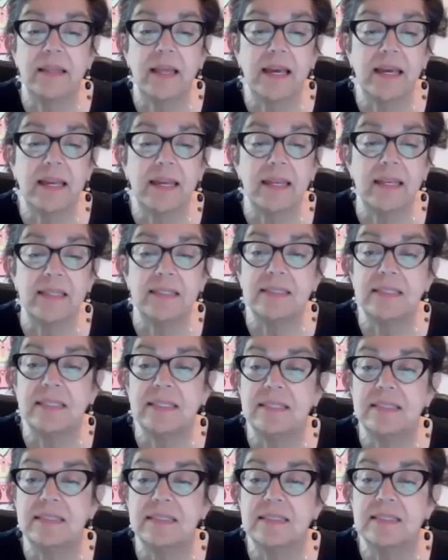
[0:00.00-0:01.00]
that easy
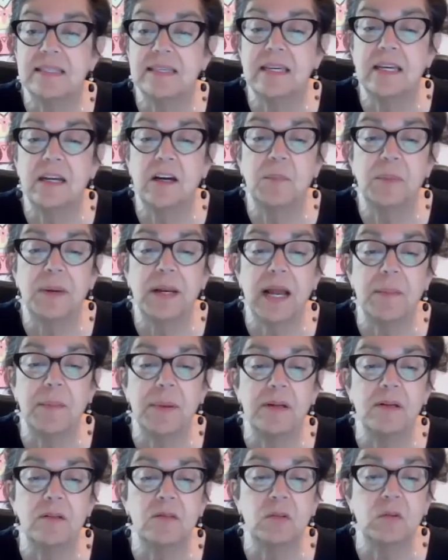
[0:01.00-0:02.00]
to see here, but I'm
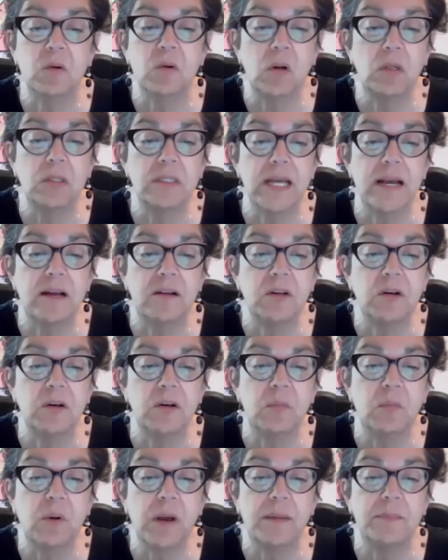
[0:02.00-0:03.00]
going to scroll down
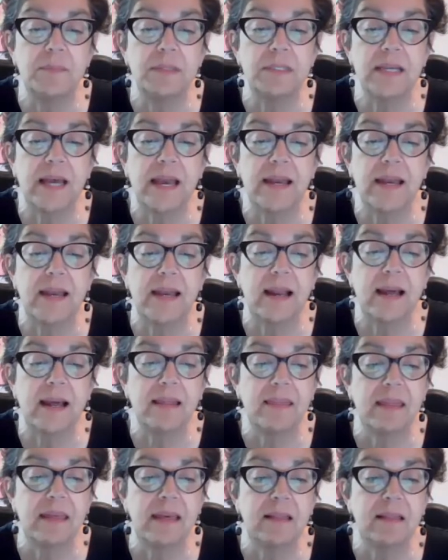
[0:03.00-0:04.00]
your website, and I
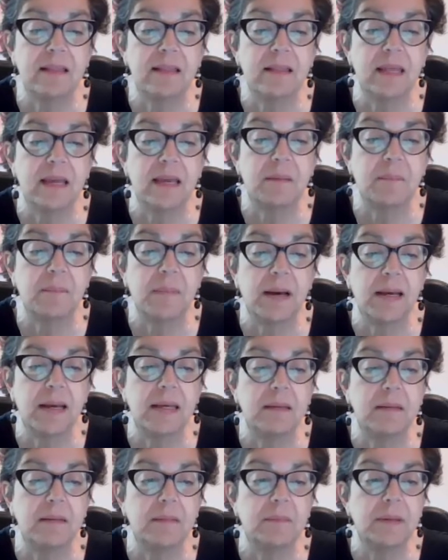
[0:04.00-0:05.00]
think they
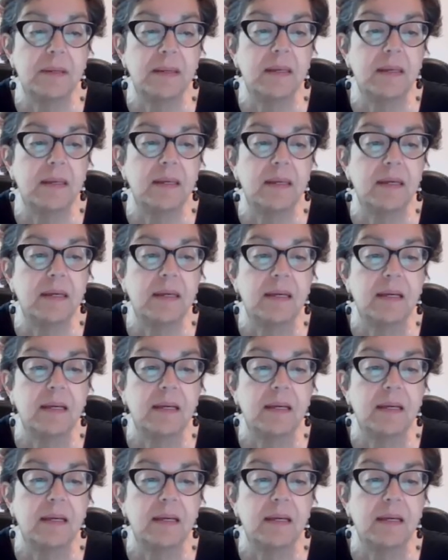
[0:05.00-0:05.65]
might be